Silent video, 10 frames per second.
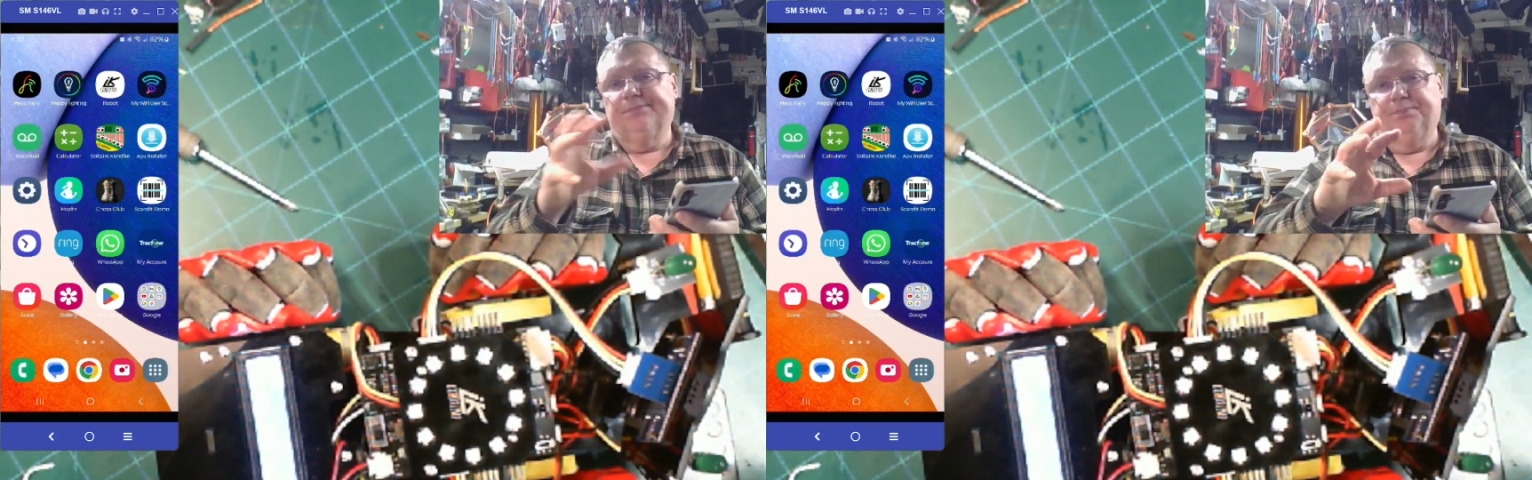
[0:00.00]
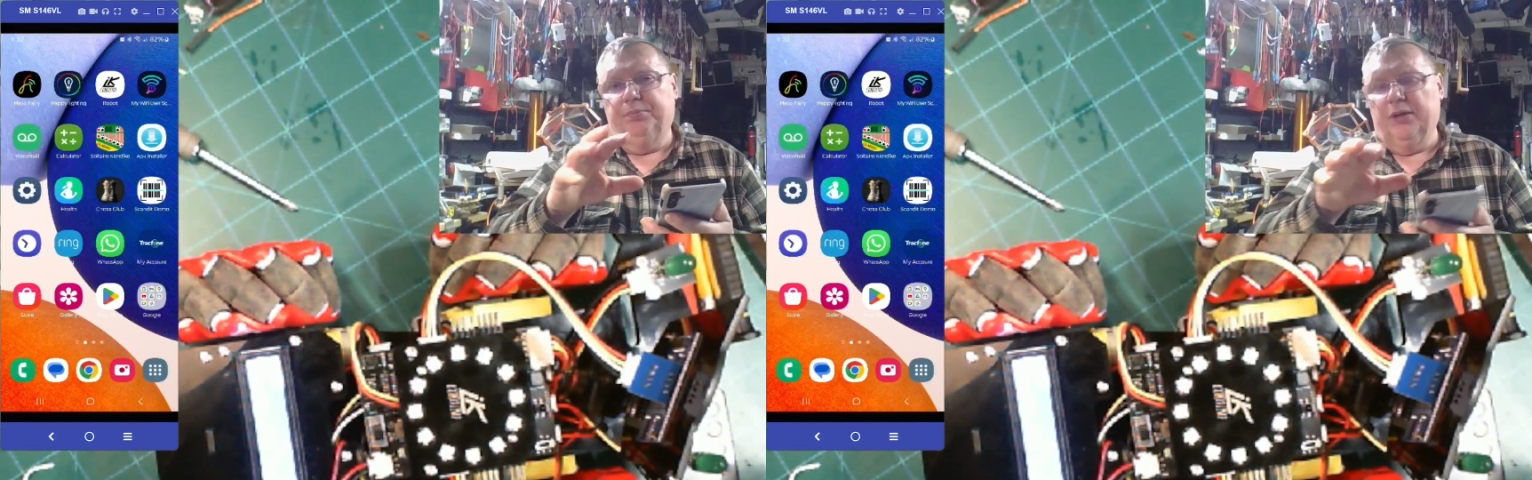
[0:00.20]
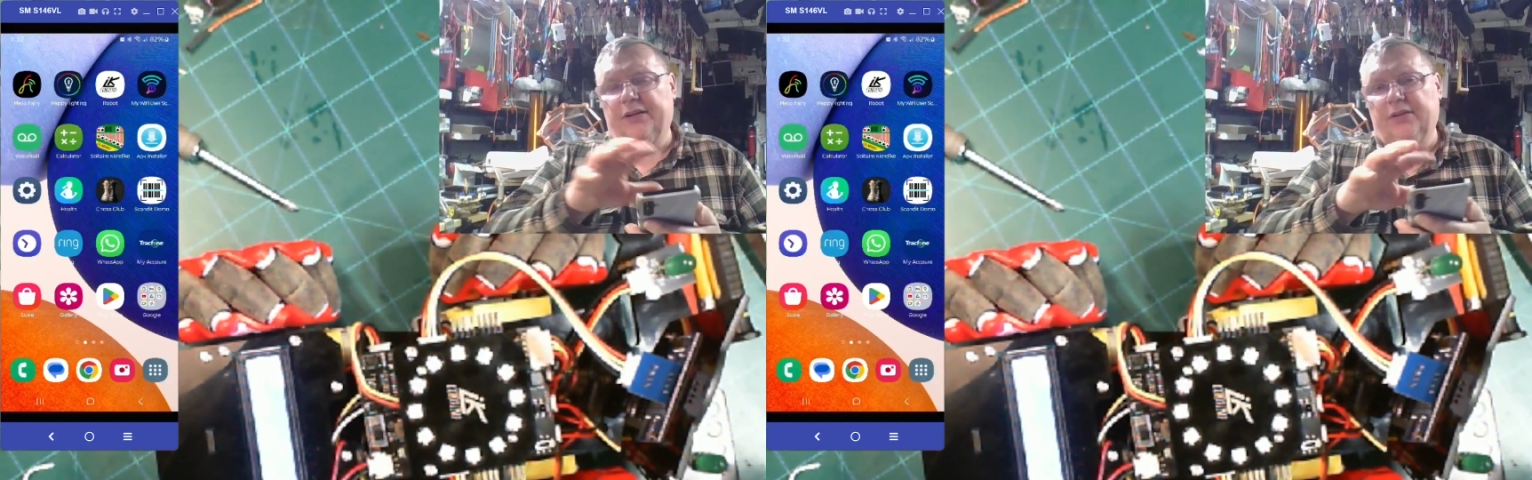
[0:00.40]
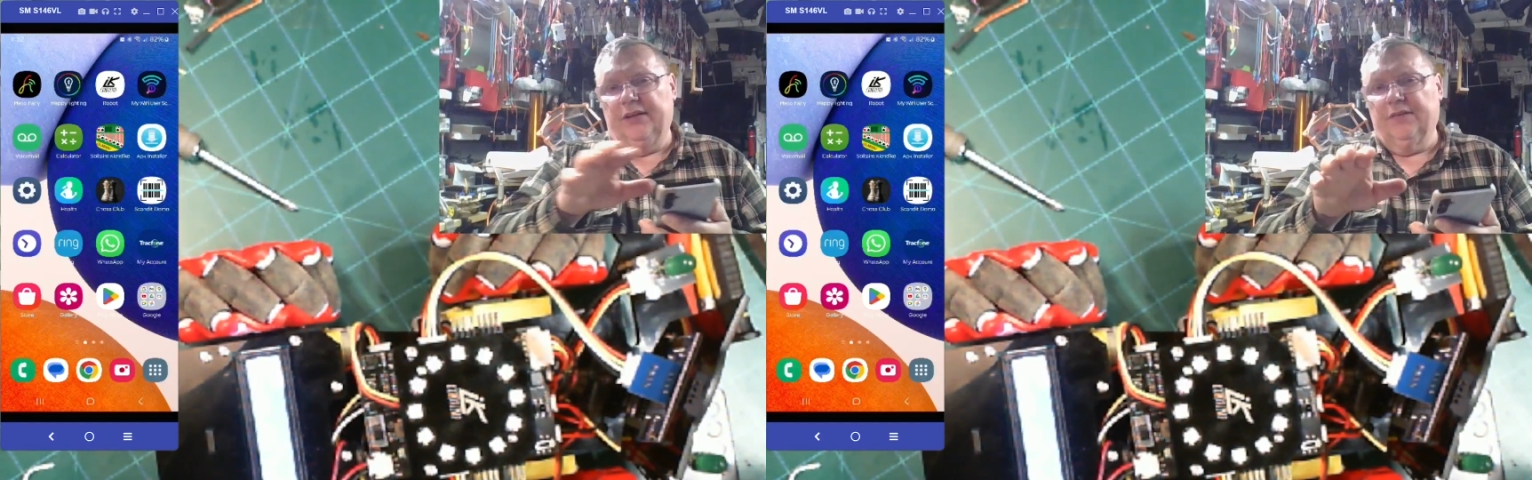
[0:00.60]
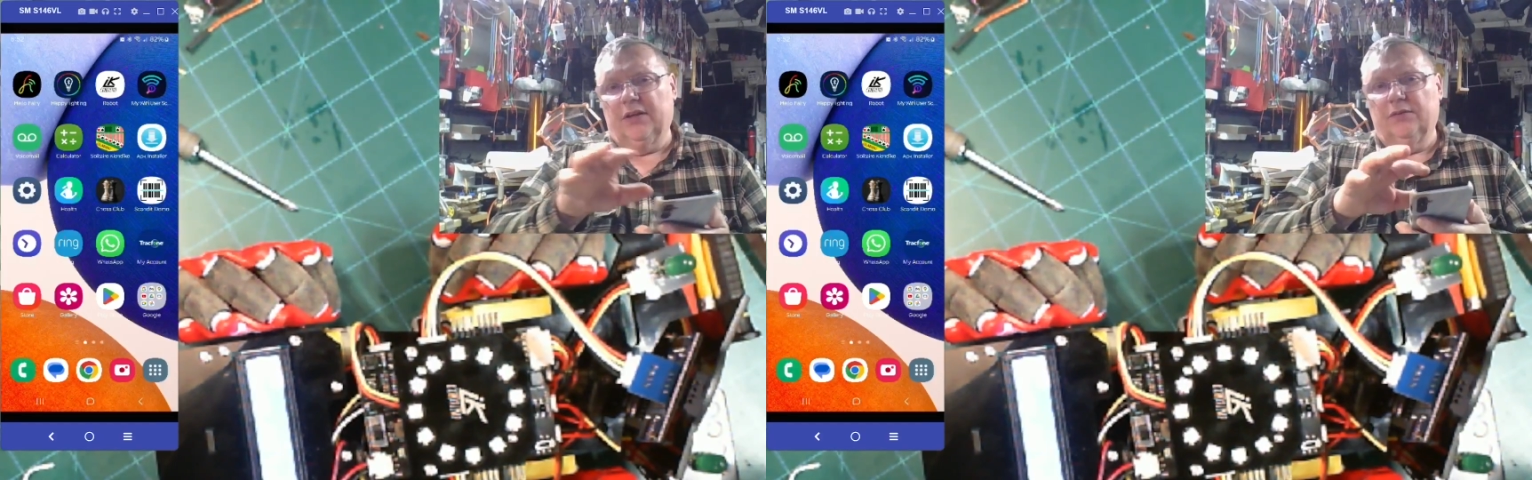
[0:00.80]
Put it in
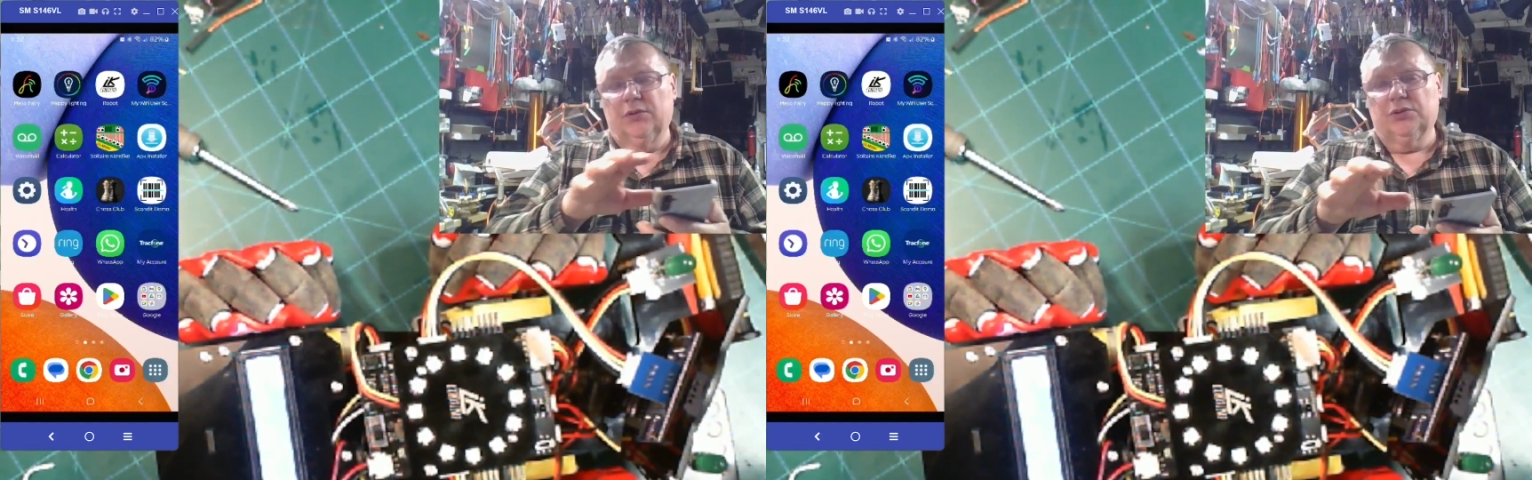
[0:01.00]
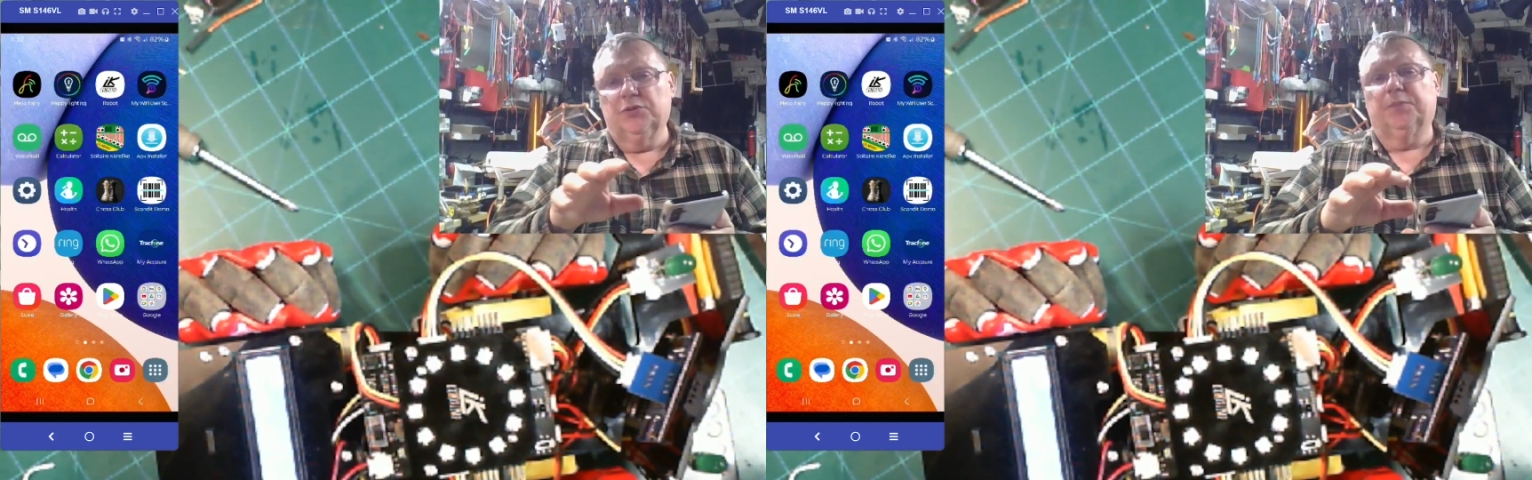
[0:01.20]
one of those two